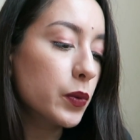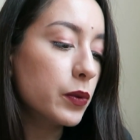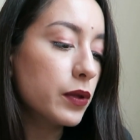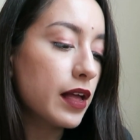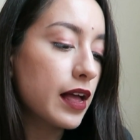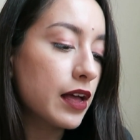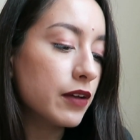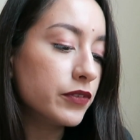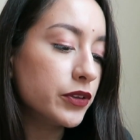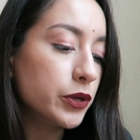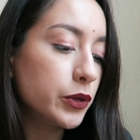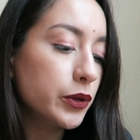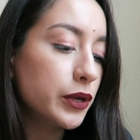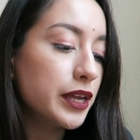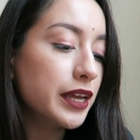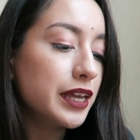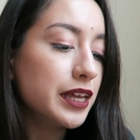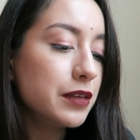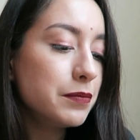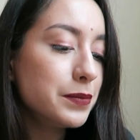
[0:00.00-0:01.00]
will have you
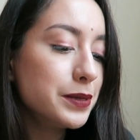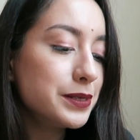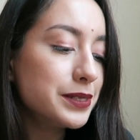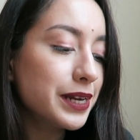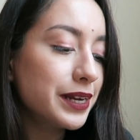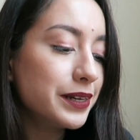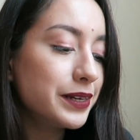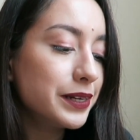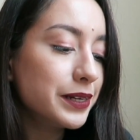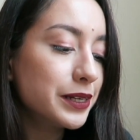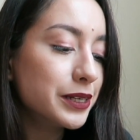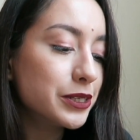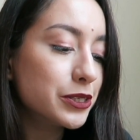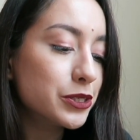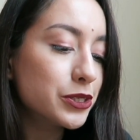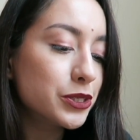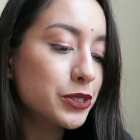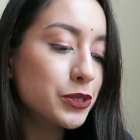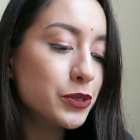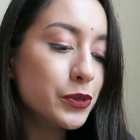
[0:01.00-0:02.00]
imitating
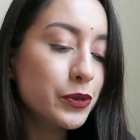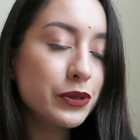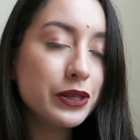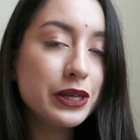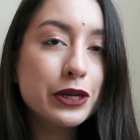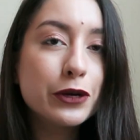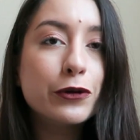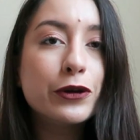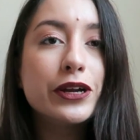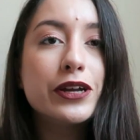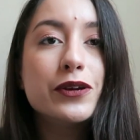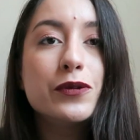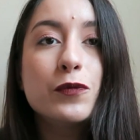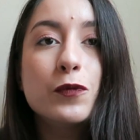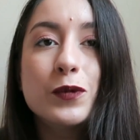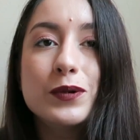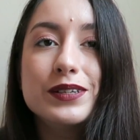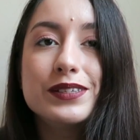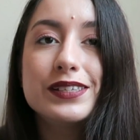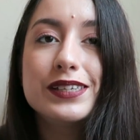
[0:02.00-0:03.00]
his toothy
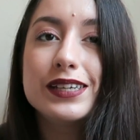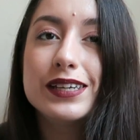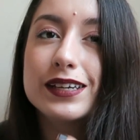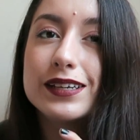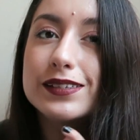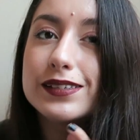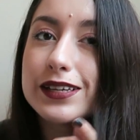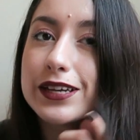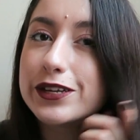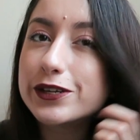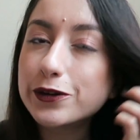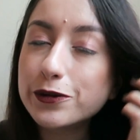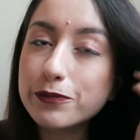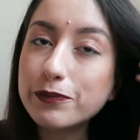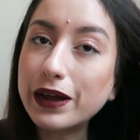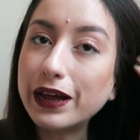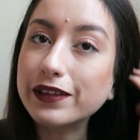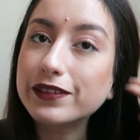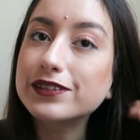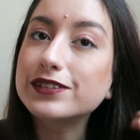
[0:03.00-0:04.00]
grin once he is in your
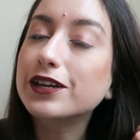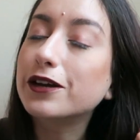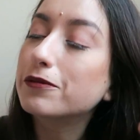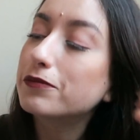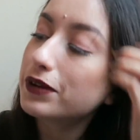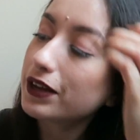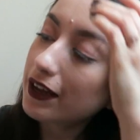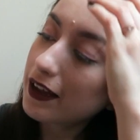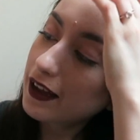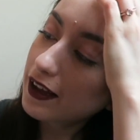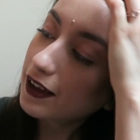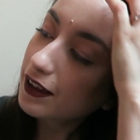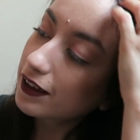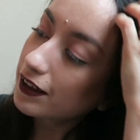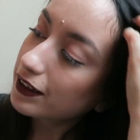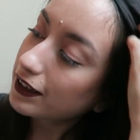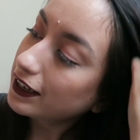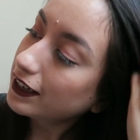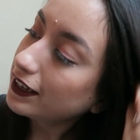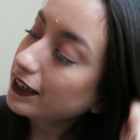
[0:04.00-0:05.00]
bathtub.
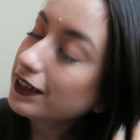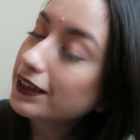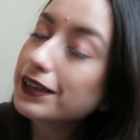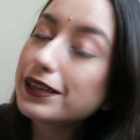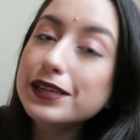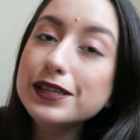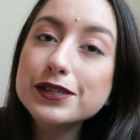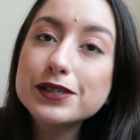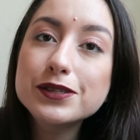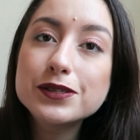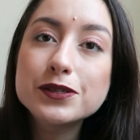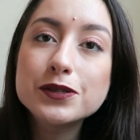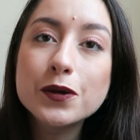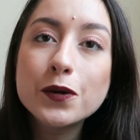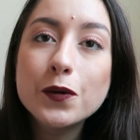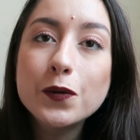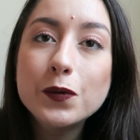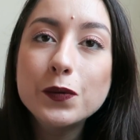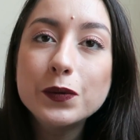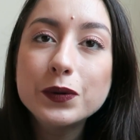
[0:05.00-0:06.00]
He is
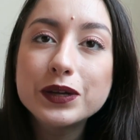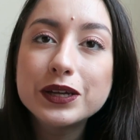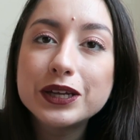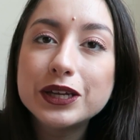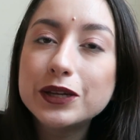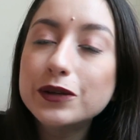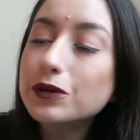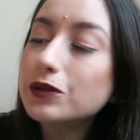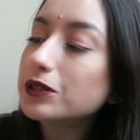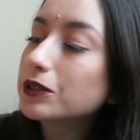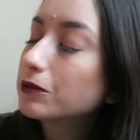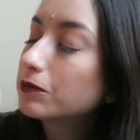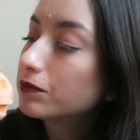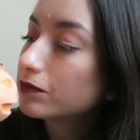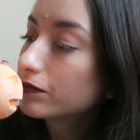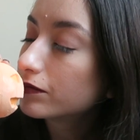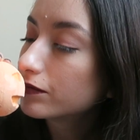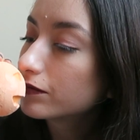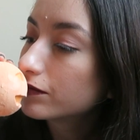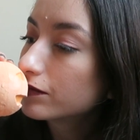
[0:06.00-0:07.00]
so cute
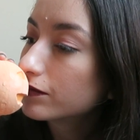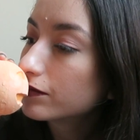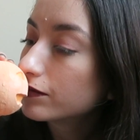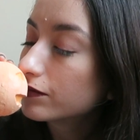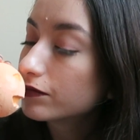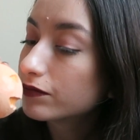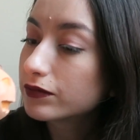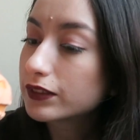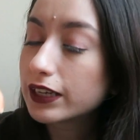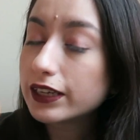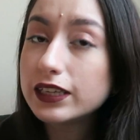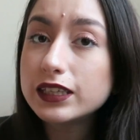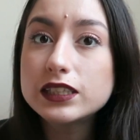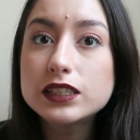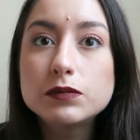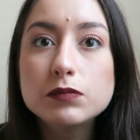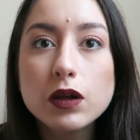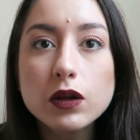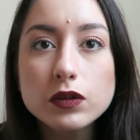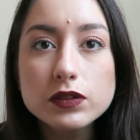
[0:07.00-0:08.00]
and he
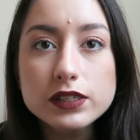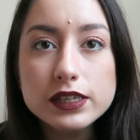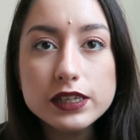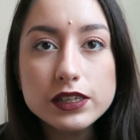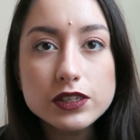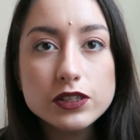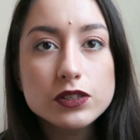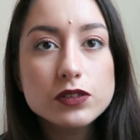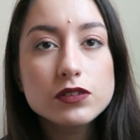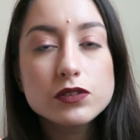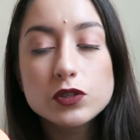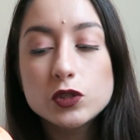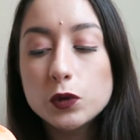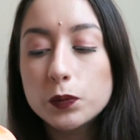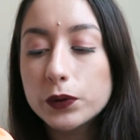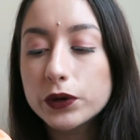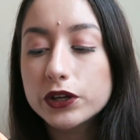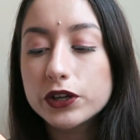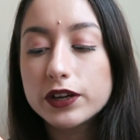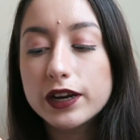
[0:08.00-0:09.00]
smells like
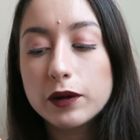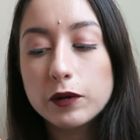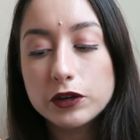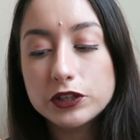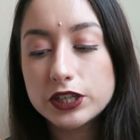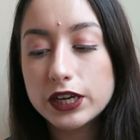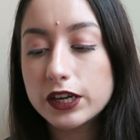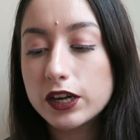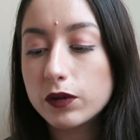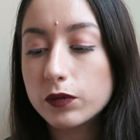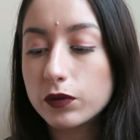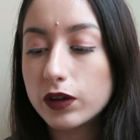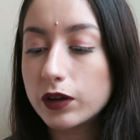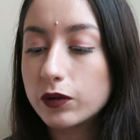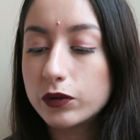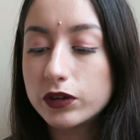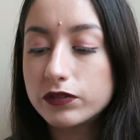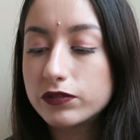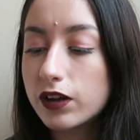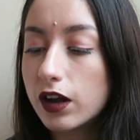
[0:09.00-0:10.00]
super good. I wish I, go
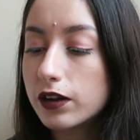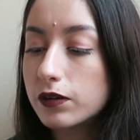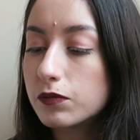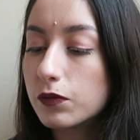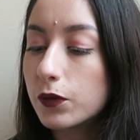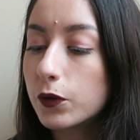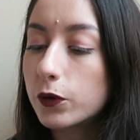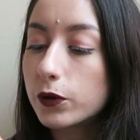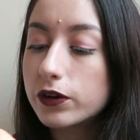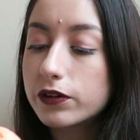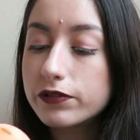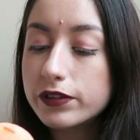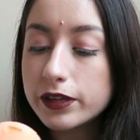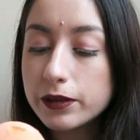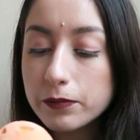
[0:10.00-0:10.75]
I would have gotten more of